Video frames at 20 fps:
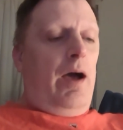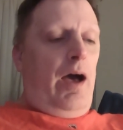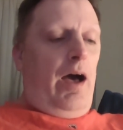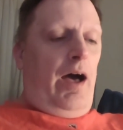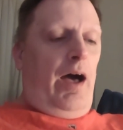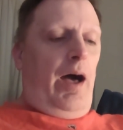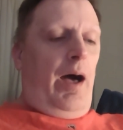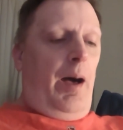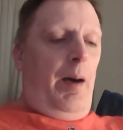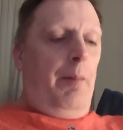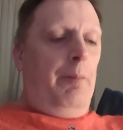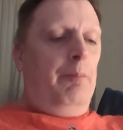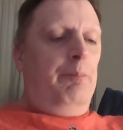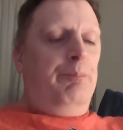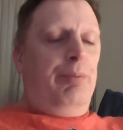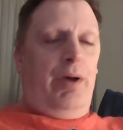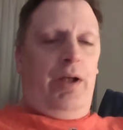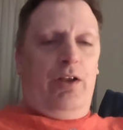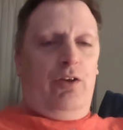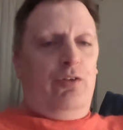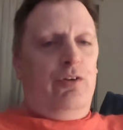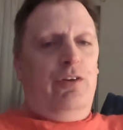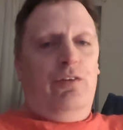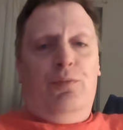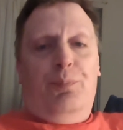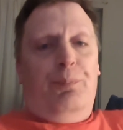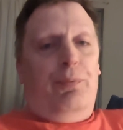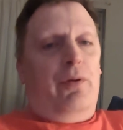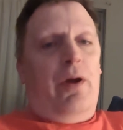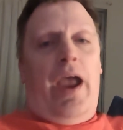But
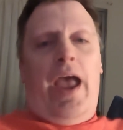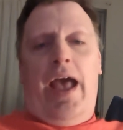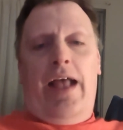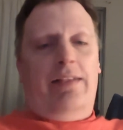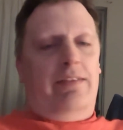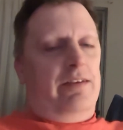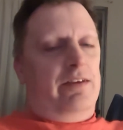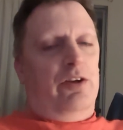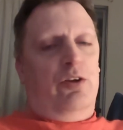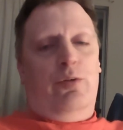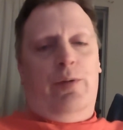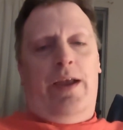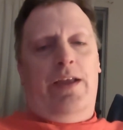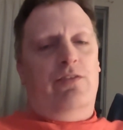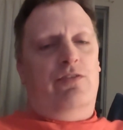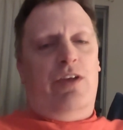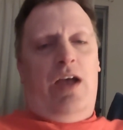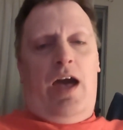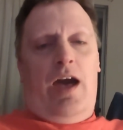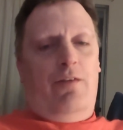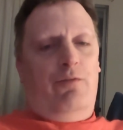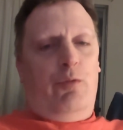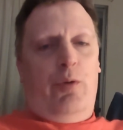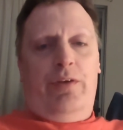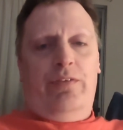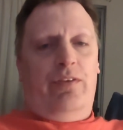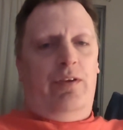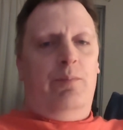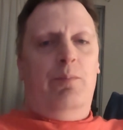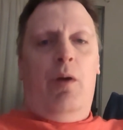Chris Pratt did a great job
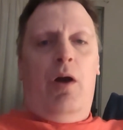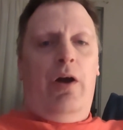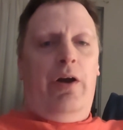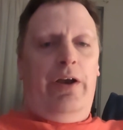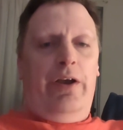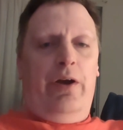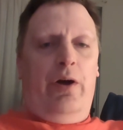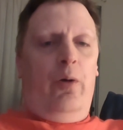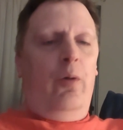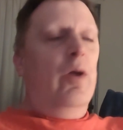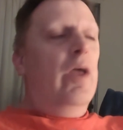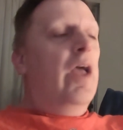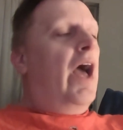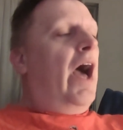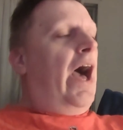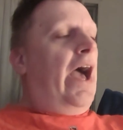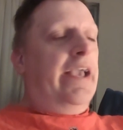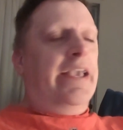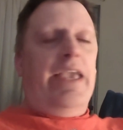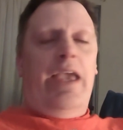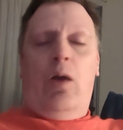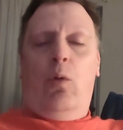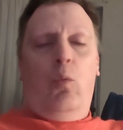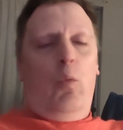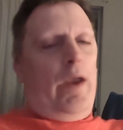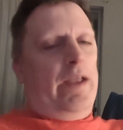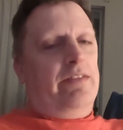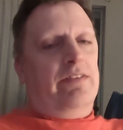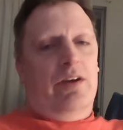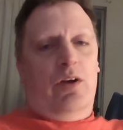voicing Mario. I can't
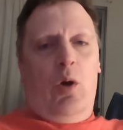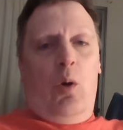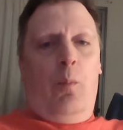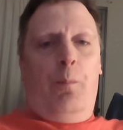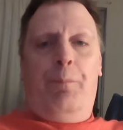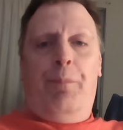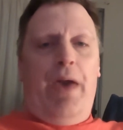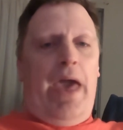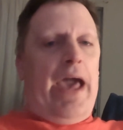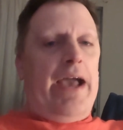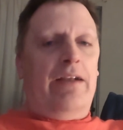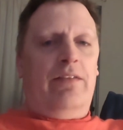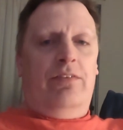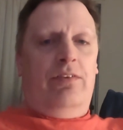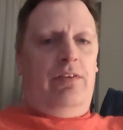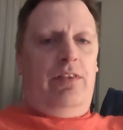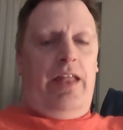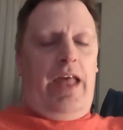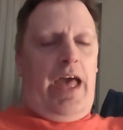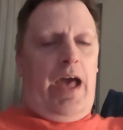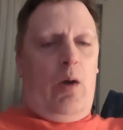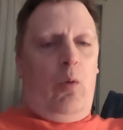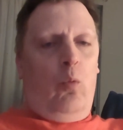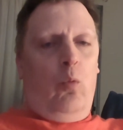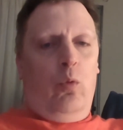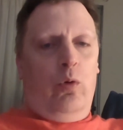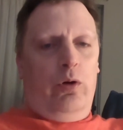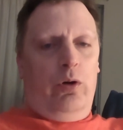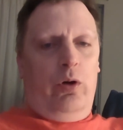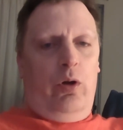wait to go back to that
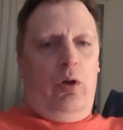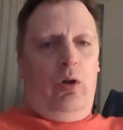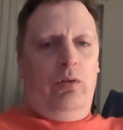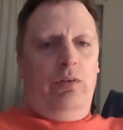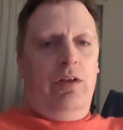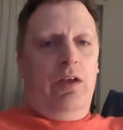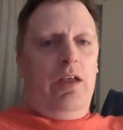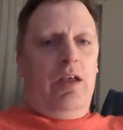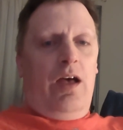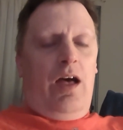world.